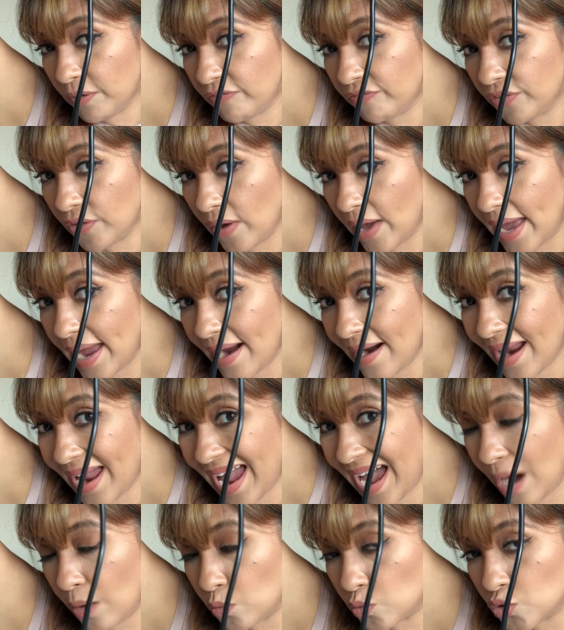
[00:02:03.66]
of your hair,
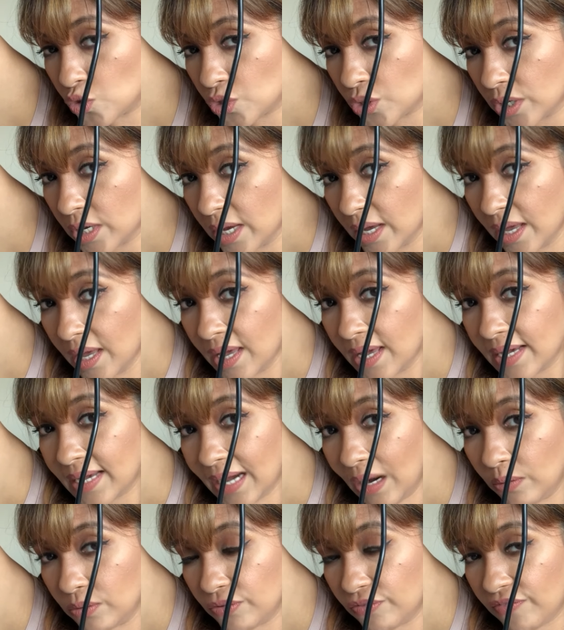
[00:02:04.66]
out.
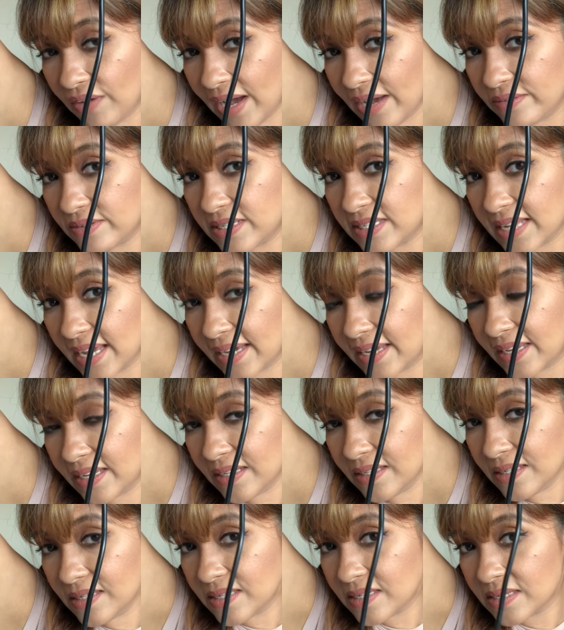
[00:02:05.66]
Count 5
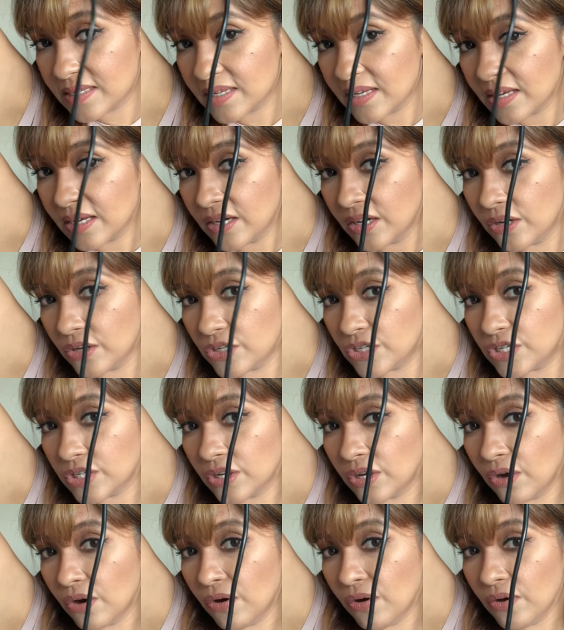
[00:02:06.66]
seconds. Good to
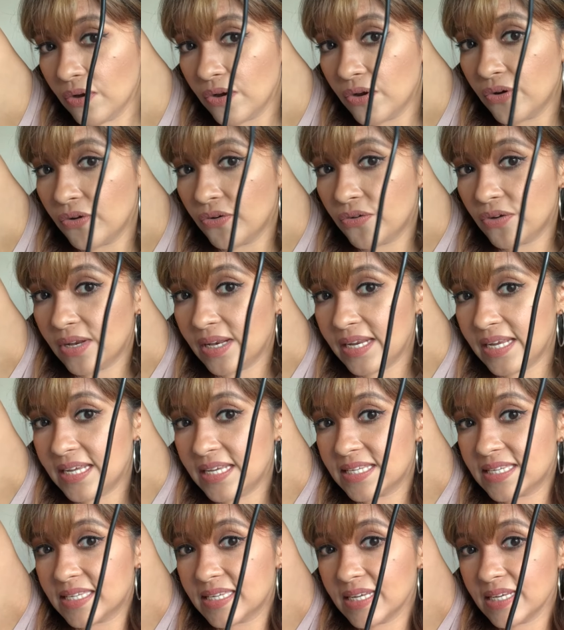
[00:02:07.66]
go.
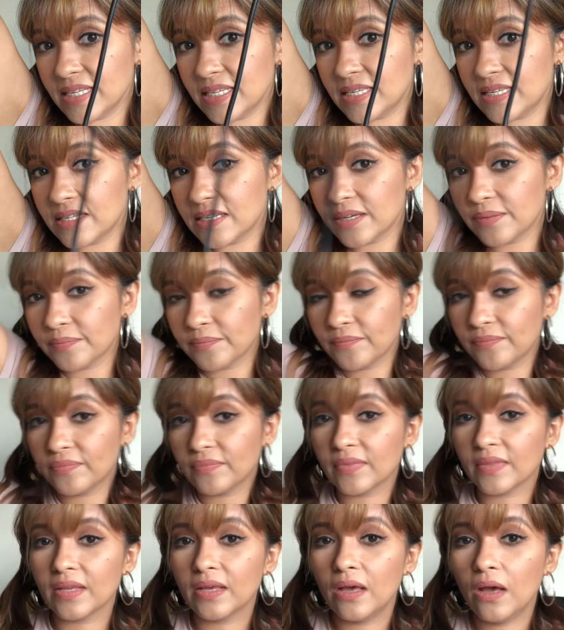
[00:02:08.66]
Release it.
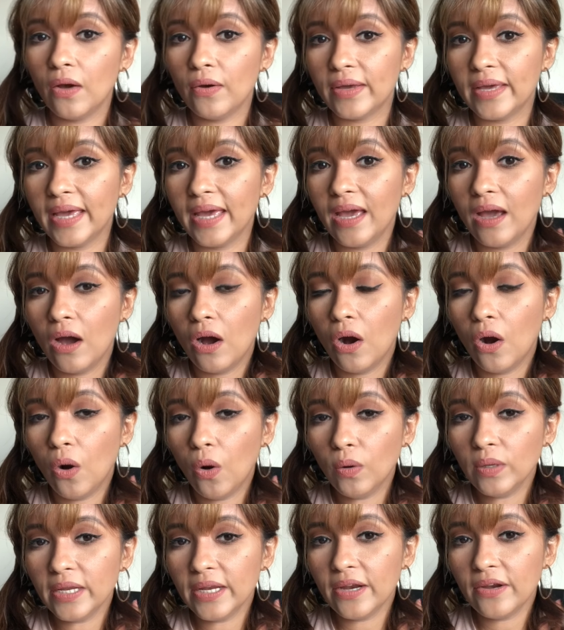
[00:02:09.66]
Okay,
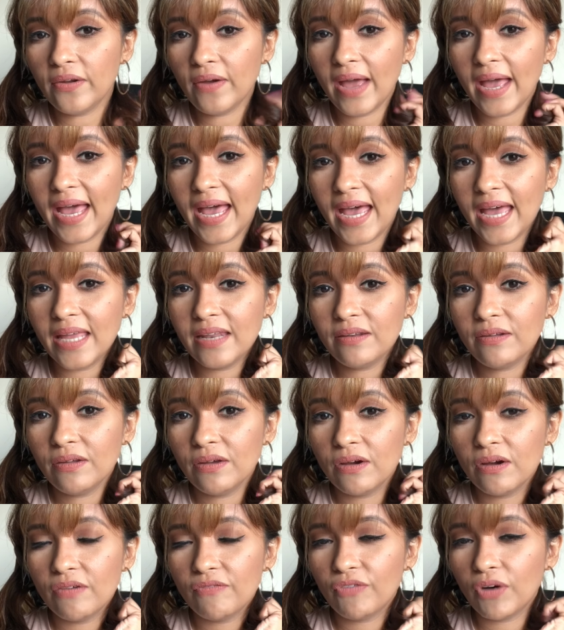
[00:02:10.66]
hold it in your hand
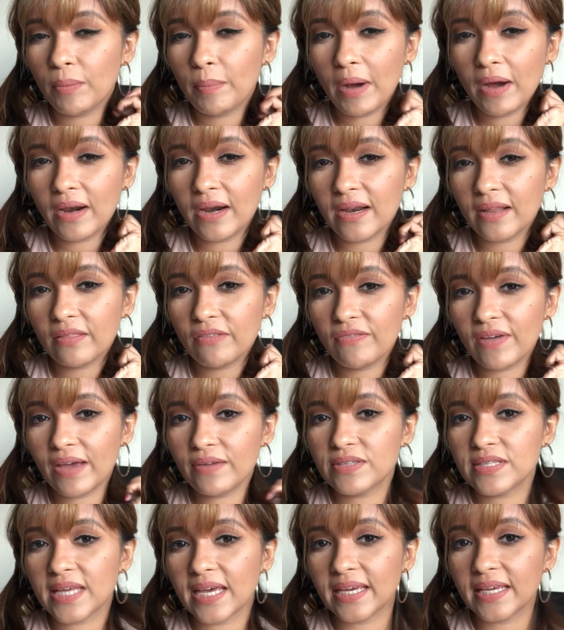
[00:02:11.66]
for about another 5
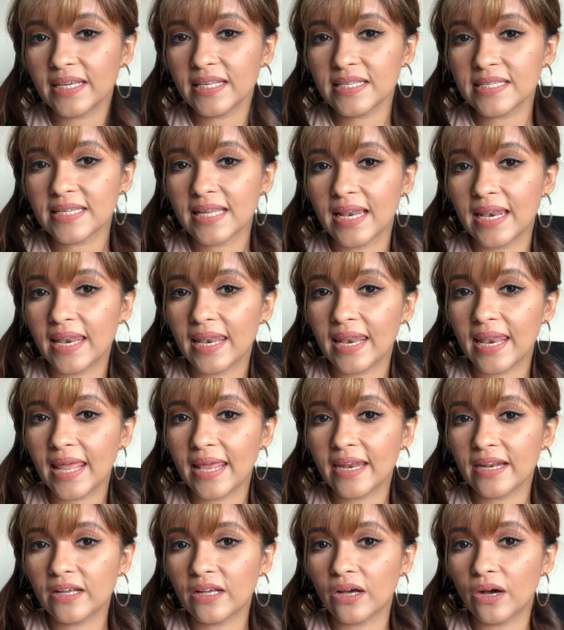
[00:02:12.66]
seconds.
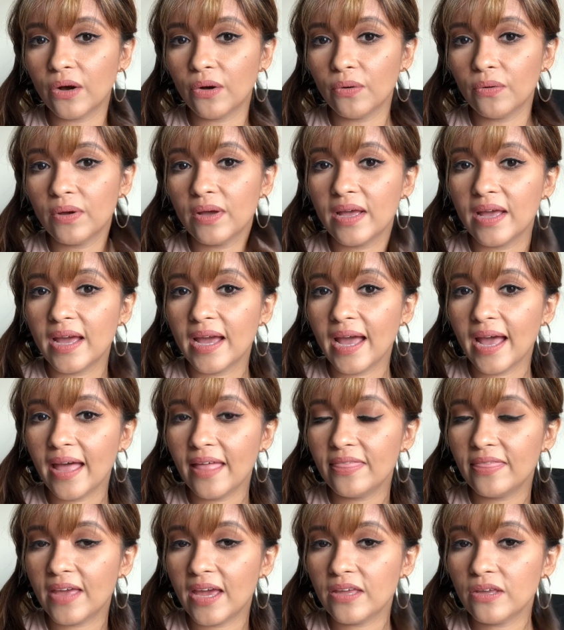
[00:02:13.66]
Let it go,
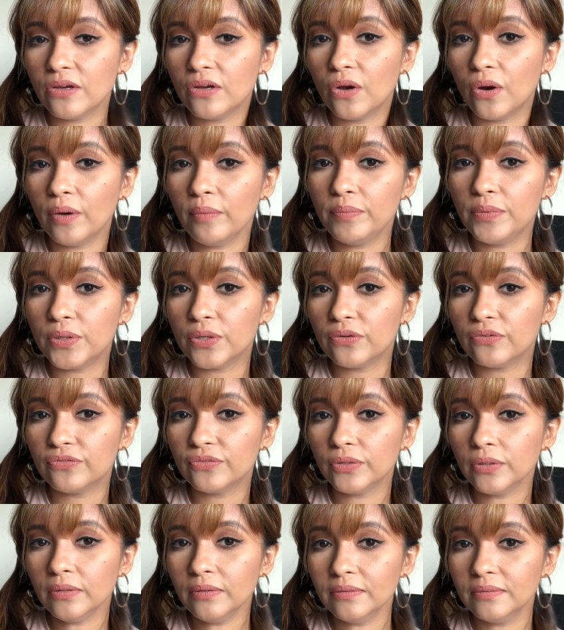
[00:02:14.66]
and there you go,
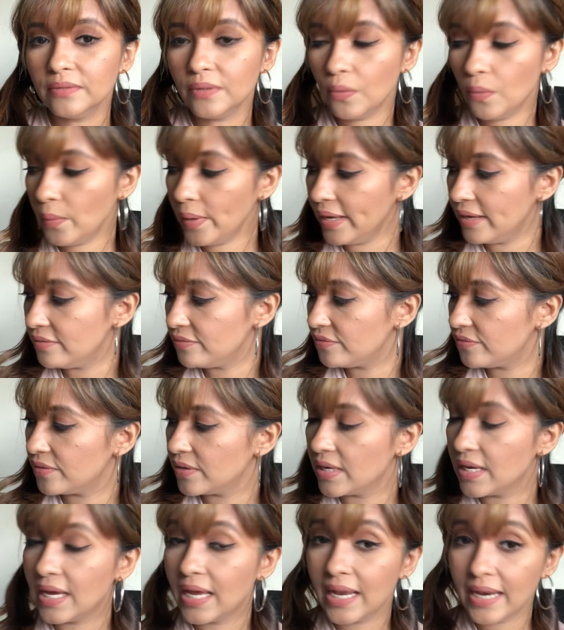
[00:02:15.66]
beautiful wave.
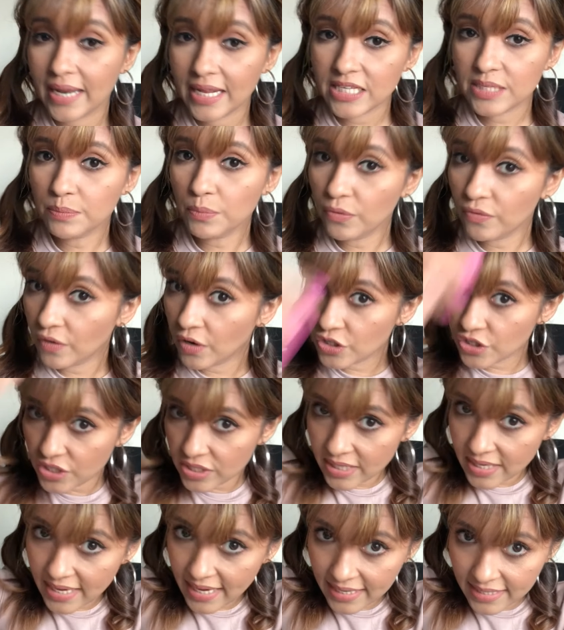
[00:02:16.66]
Let's move on to
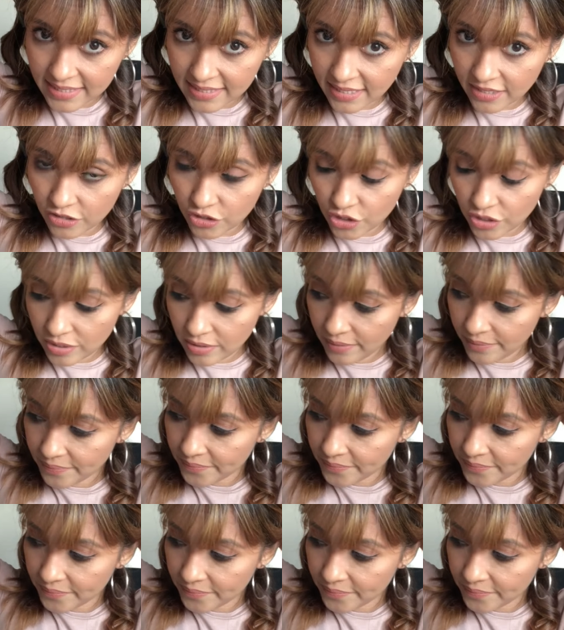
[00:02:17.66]
the next section.